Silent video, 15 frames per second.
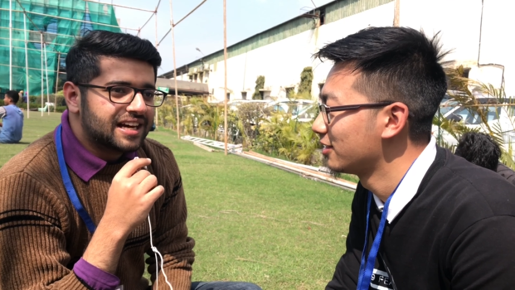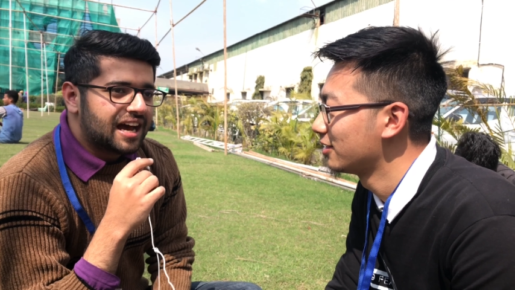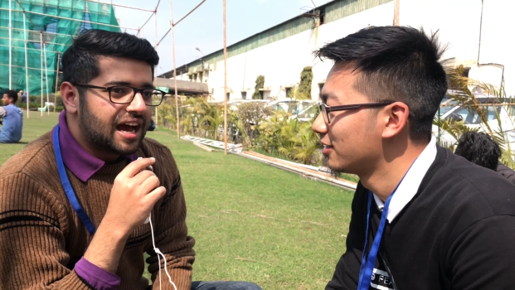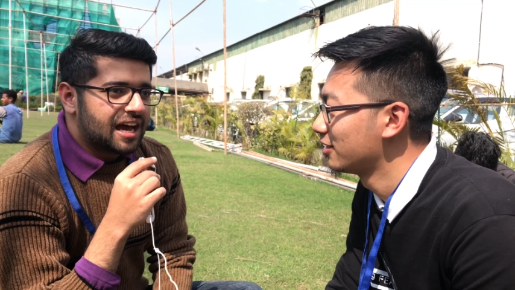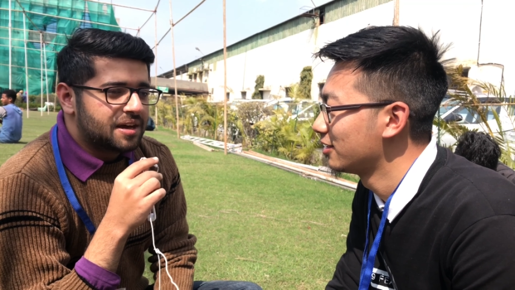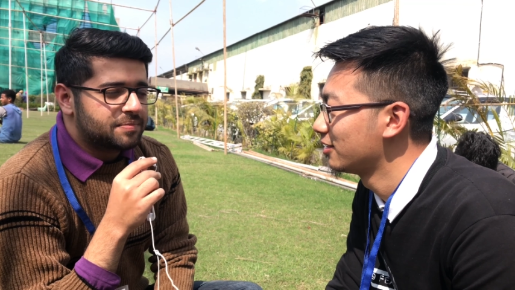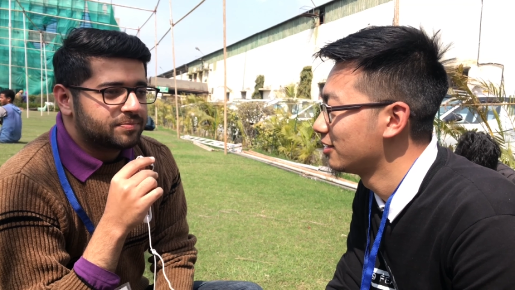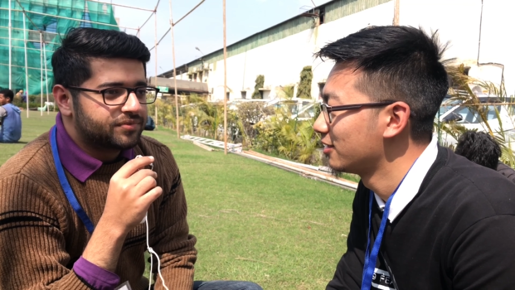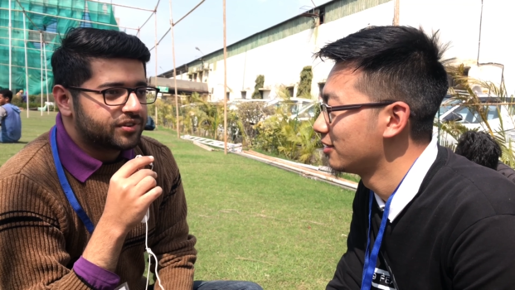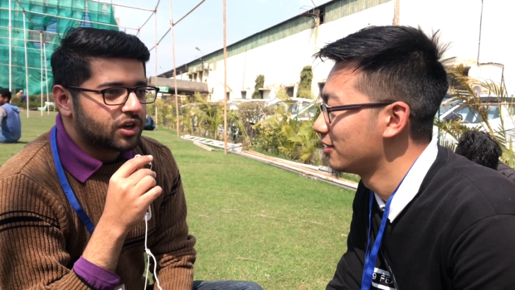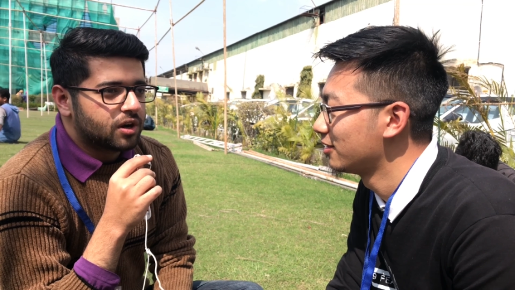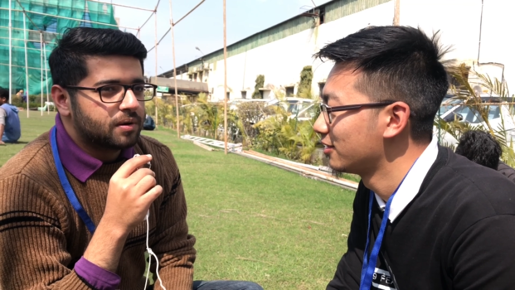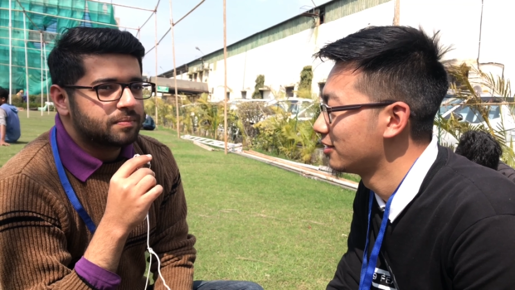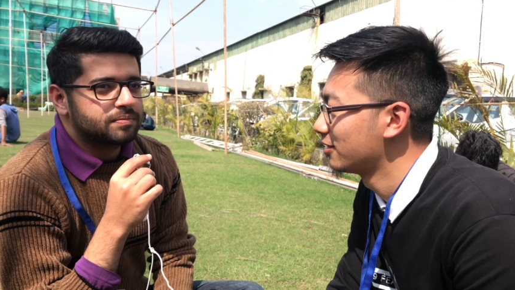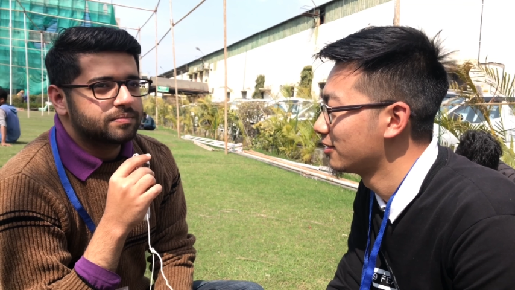Speaker 1: I'm
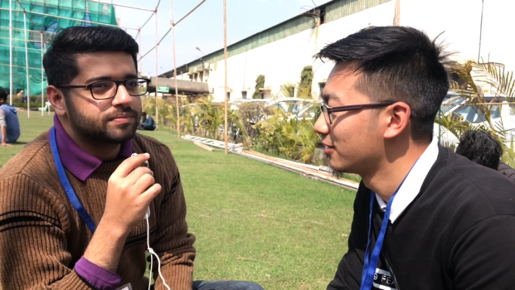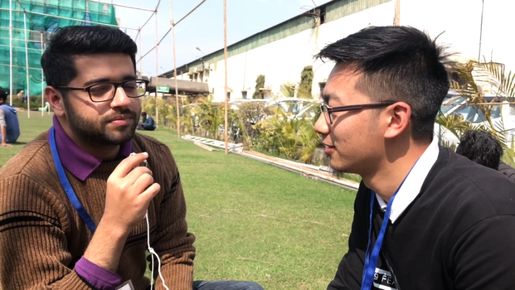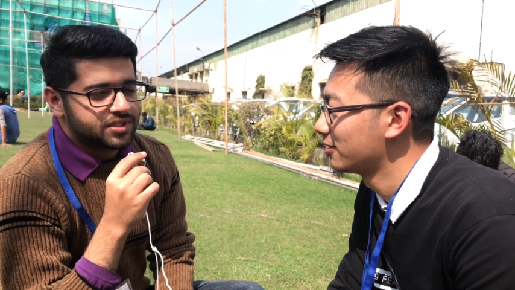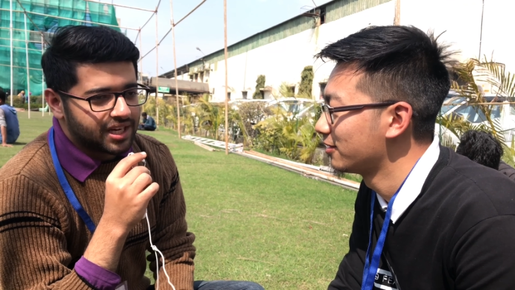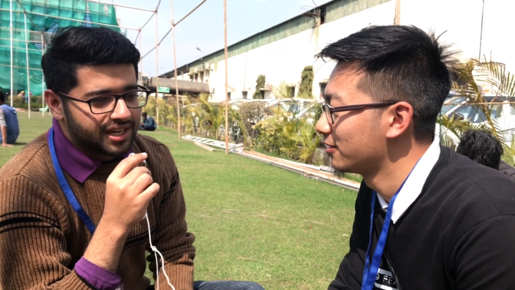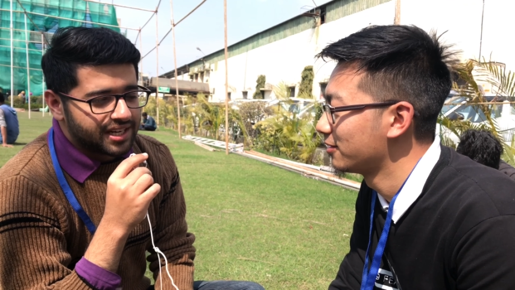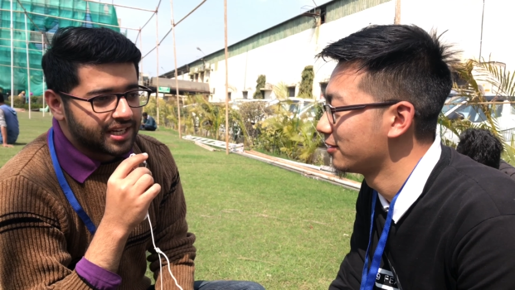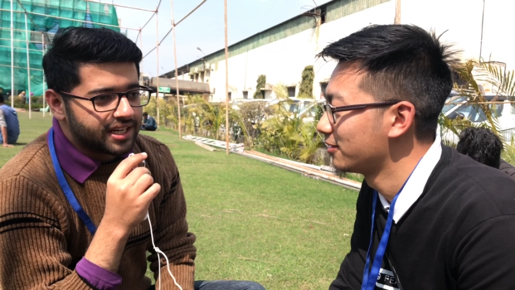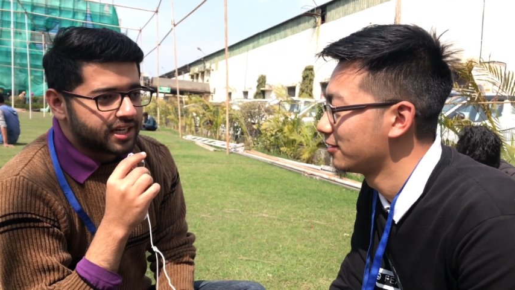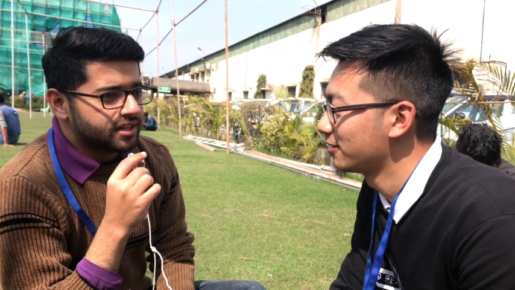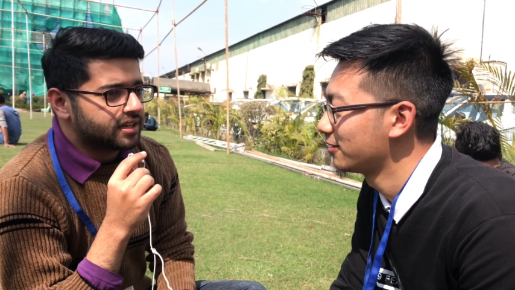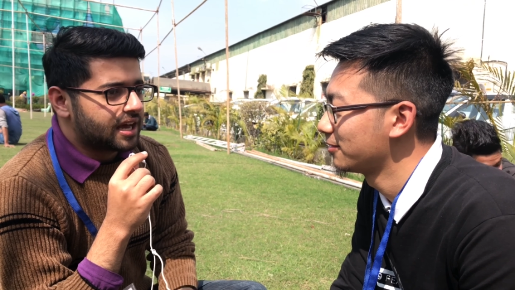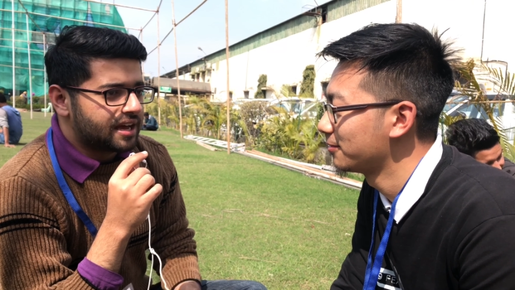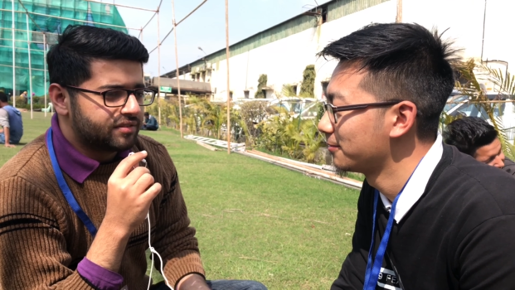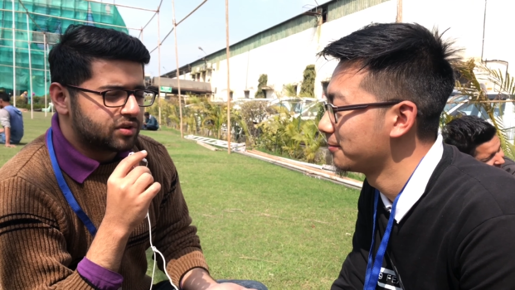from Chandigarh.
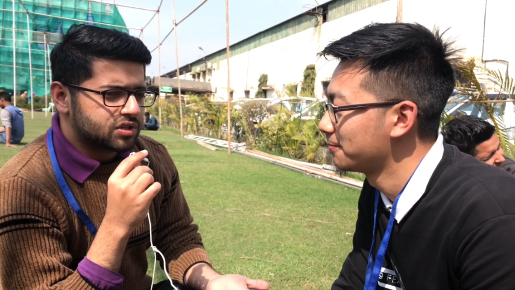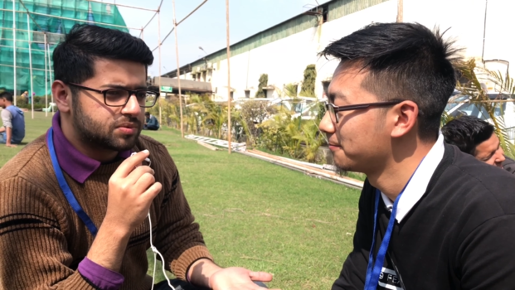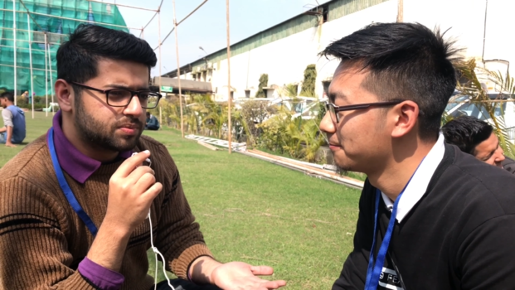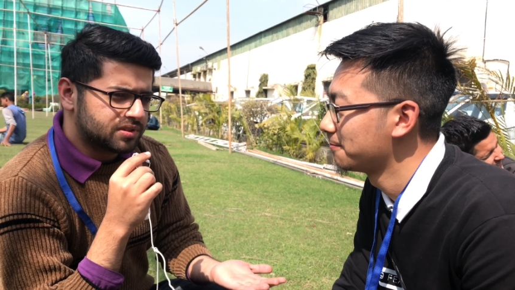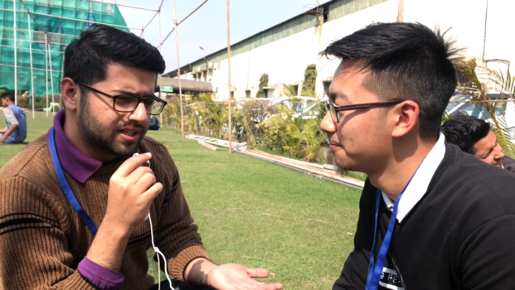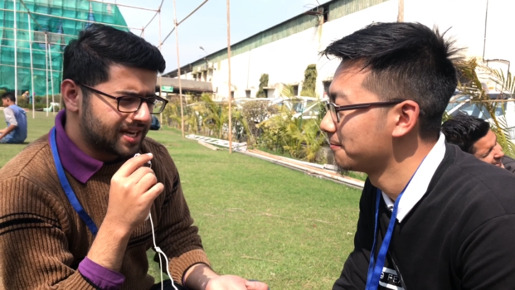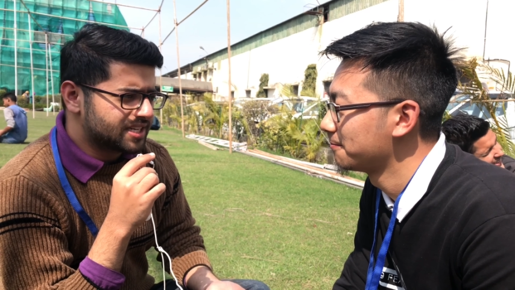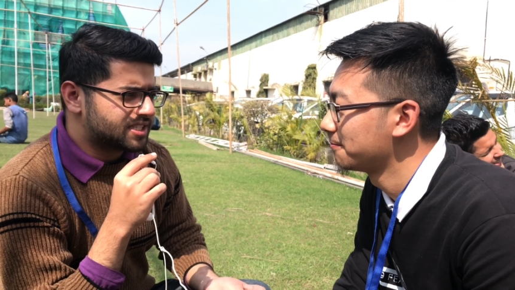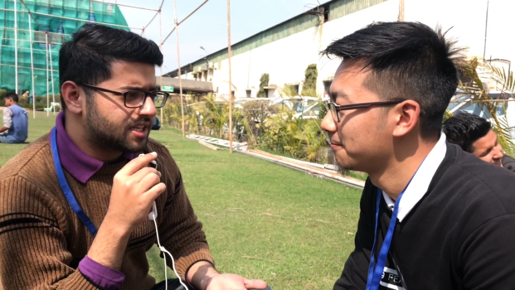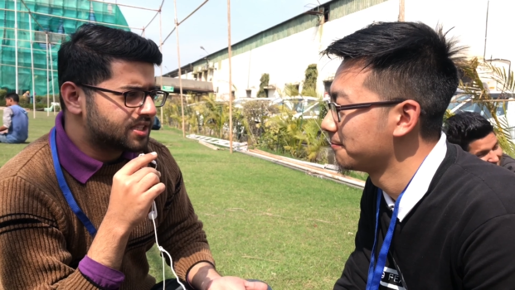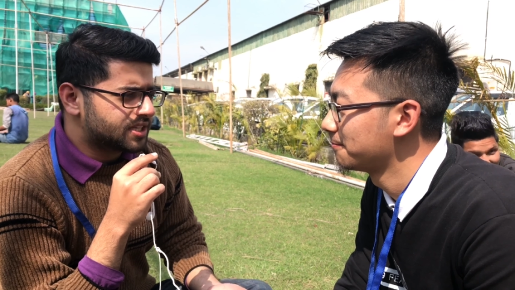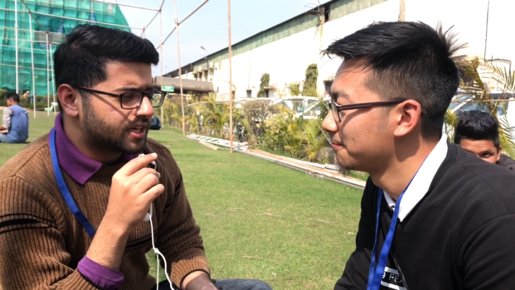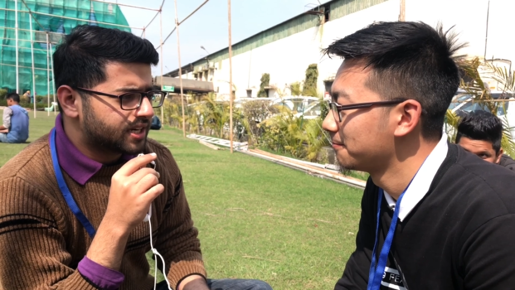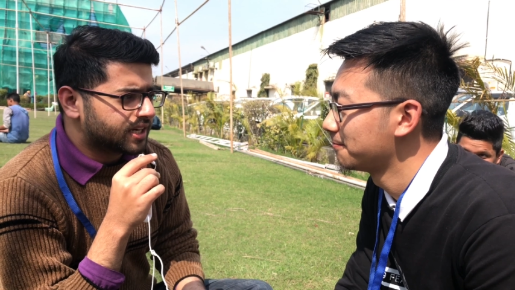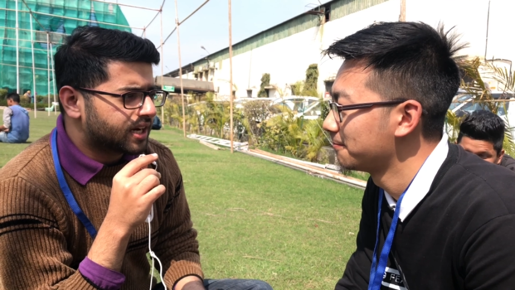I was raised in
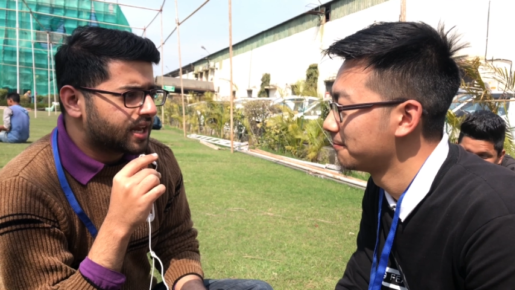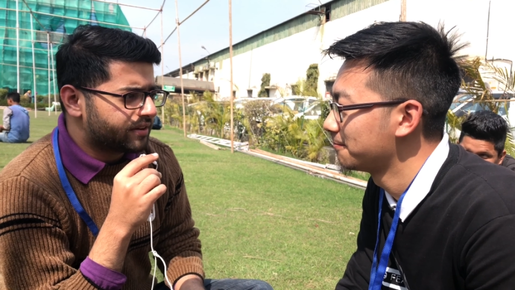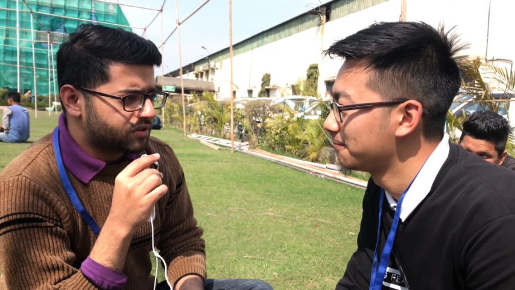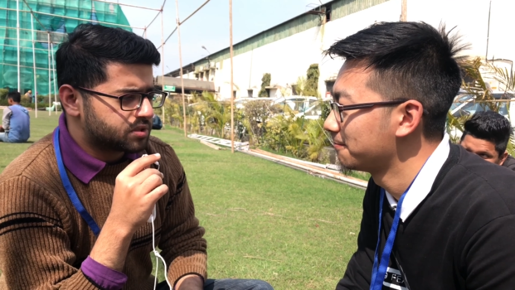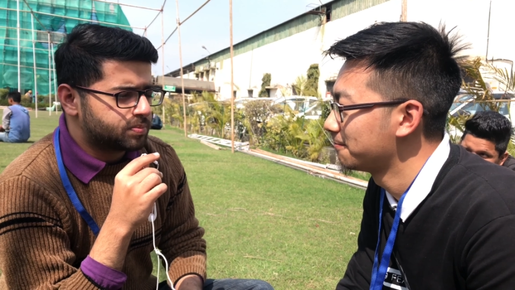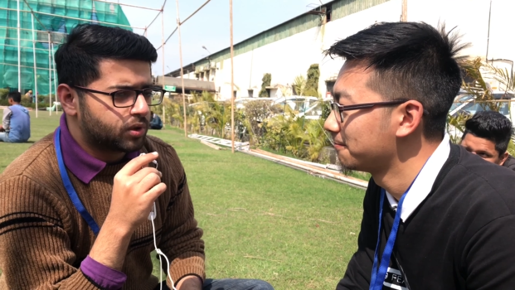Chandigarh. I was